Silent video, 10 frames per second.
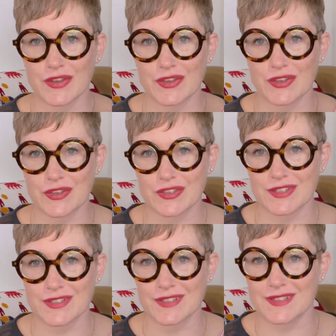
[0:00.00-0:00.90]
good
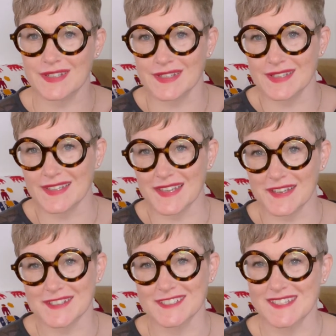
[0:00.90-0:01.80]

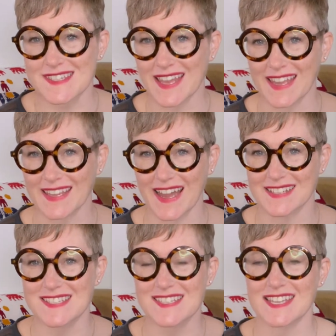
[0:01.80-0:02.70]
kills, I
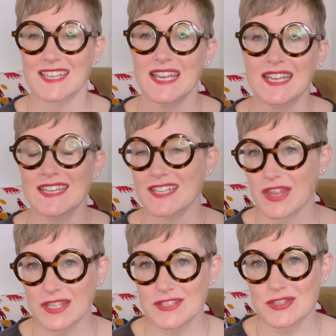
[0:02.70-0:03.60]
guess, like
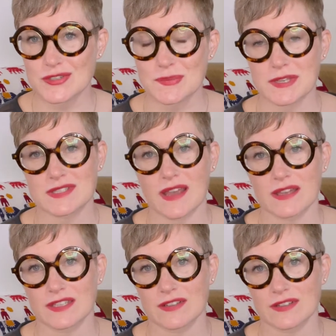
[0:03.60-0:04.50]
nothing too
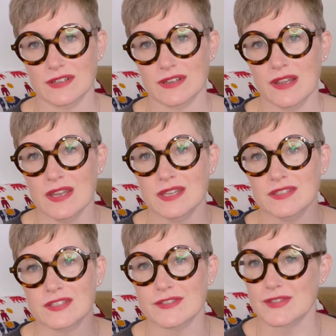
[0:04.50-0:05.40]
spectacular.
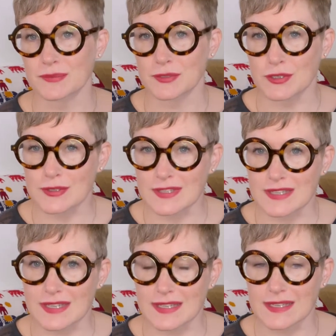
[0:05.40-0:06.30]
There's some
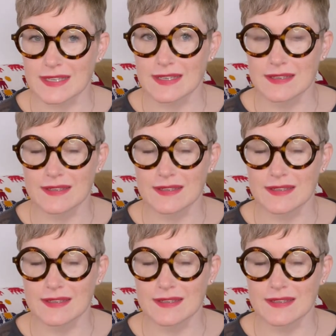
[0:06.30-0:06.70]
nudity.